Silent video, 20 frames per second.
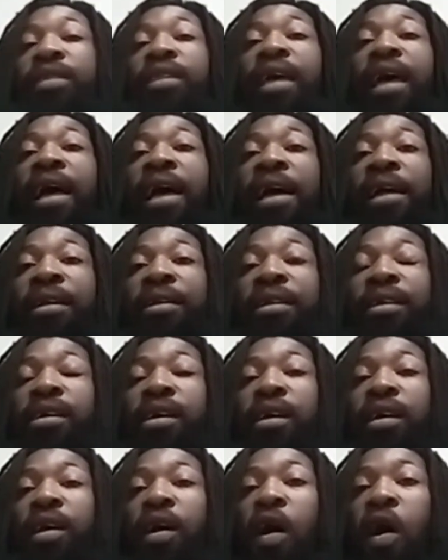that
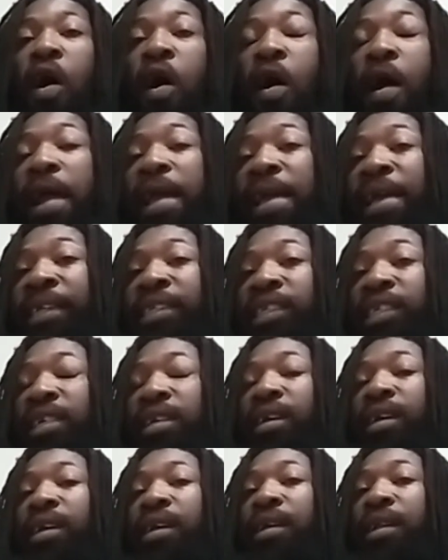
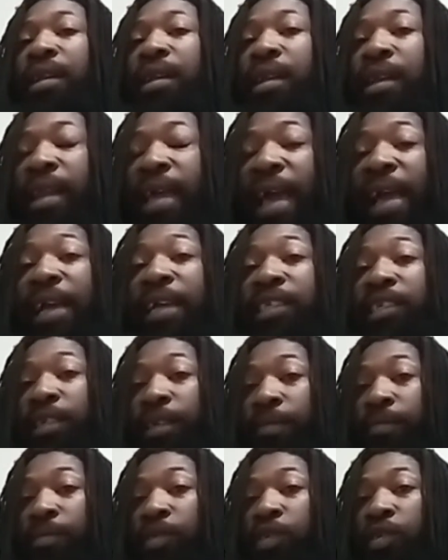Rh
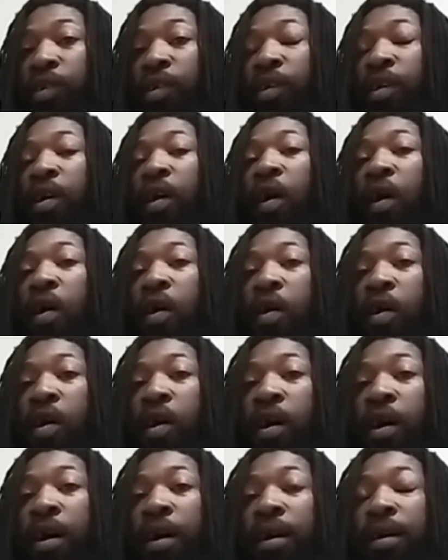negatives
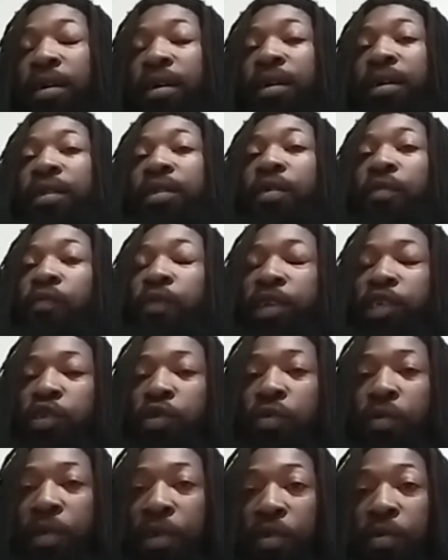are the
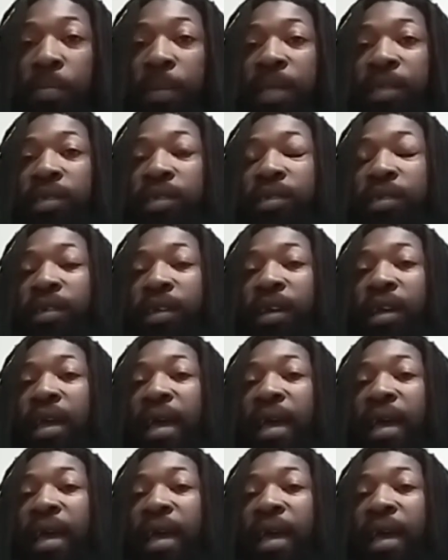original humans,